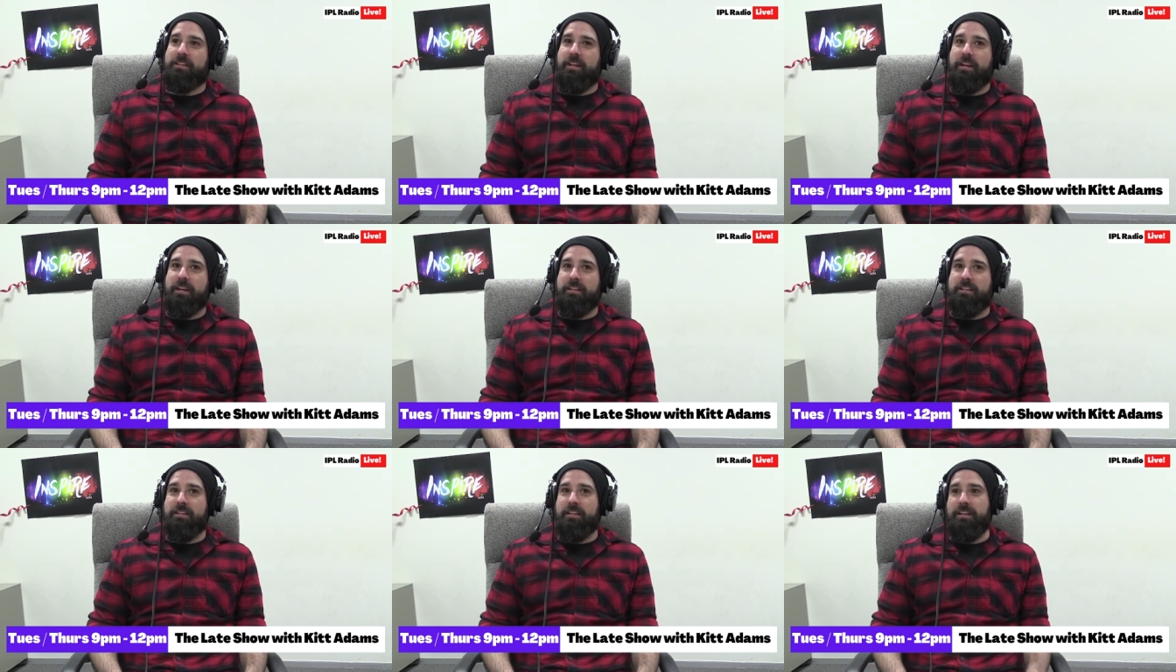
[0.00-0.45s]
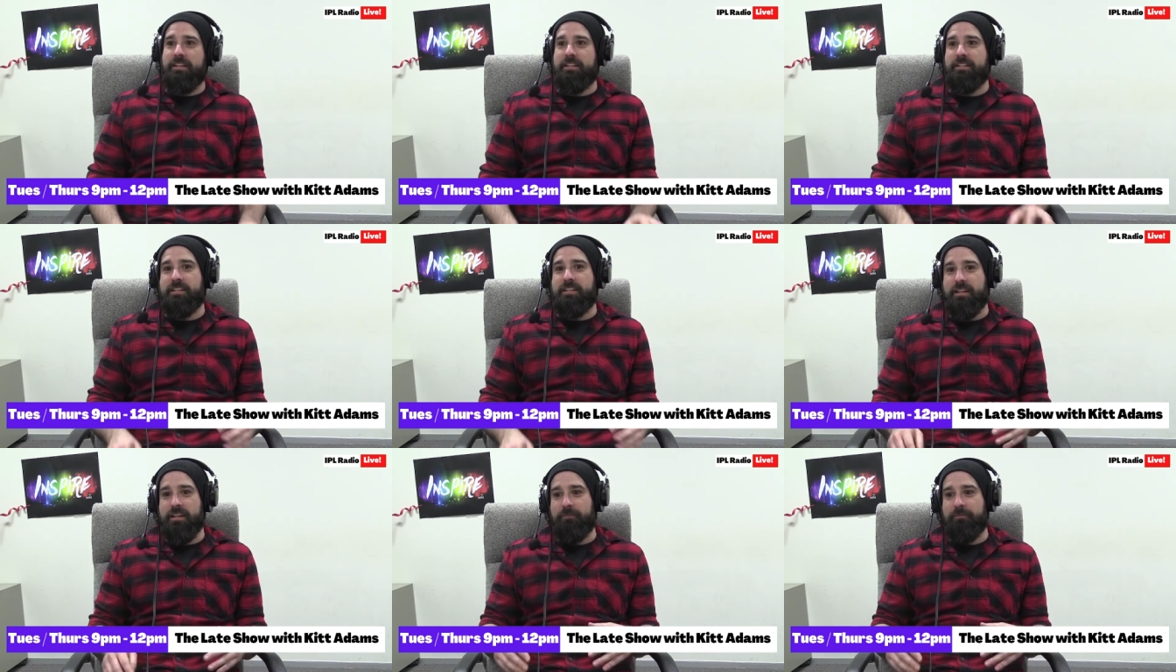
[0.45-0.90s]
it's
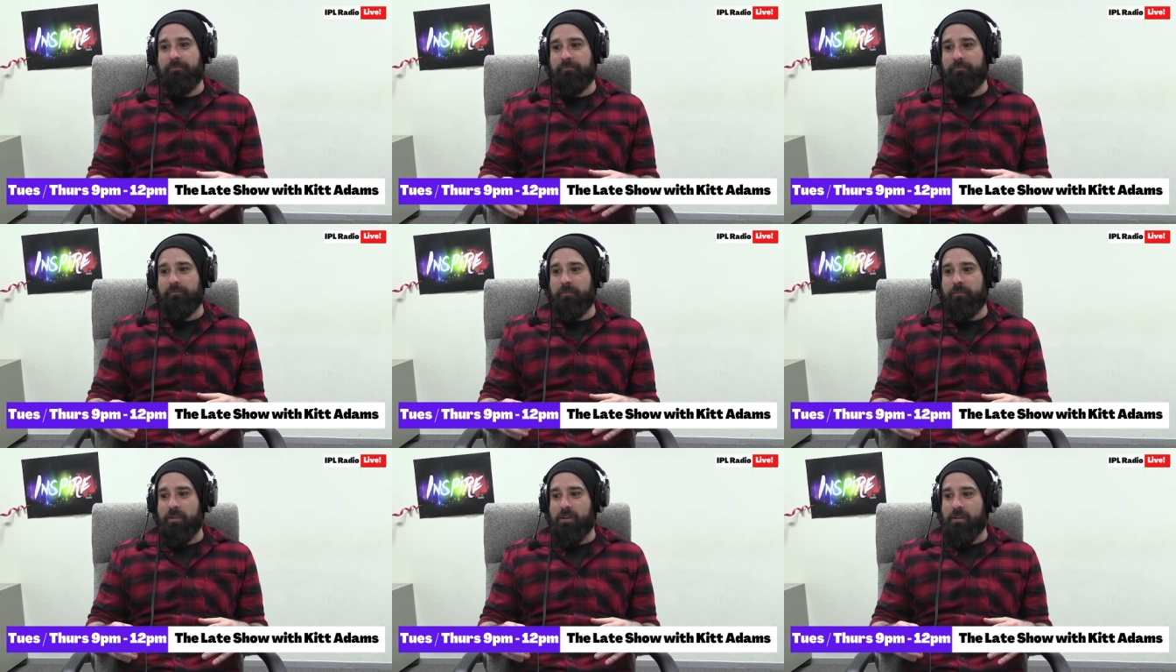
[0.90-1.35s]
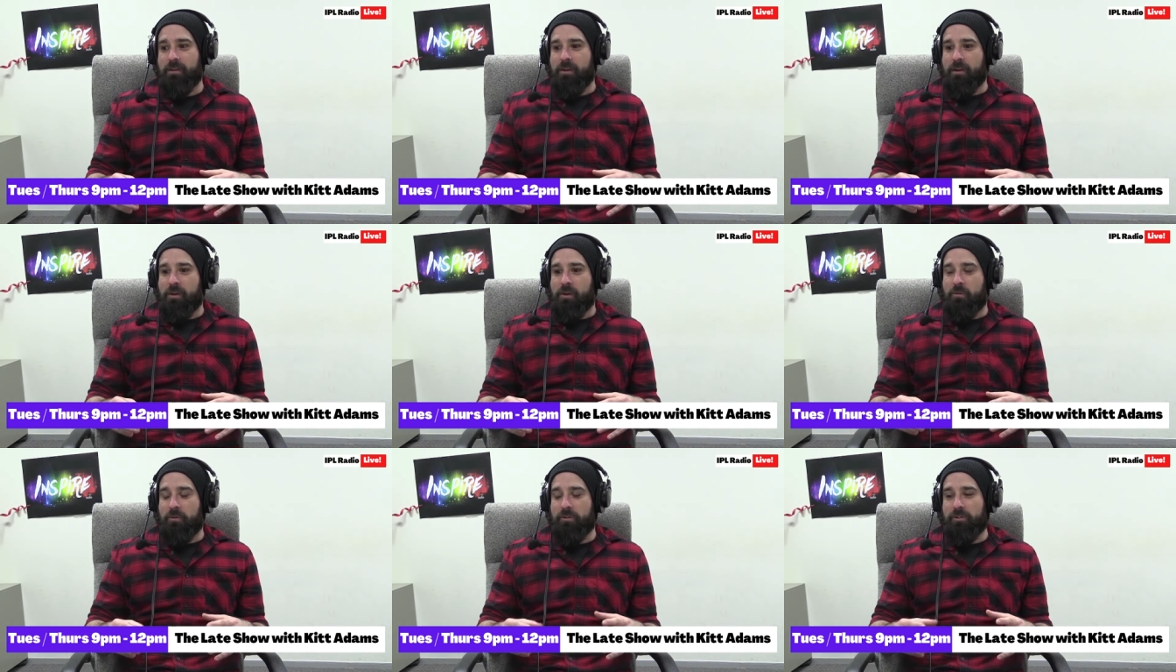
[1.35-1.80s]
a
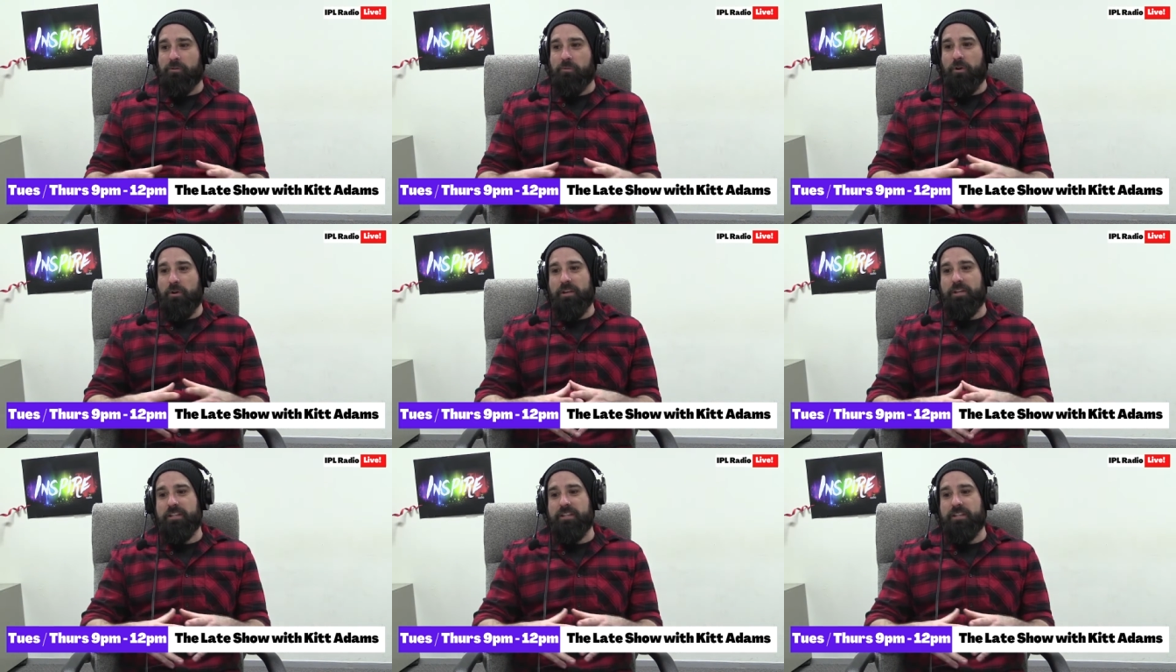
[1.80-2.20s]
what's the word?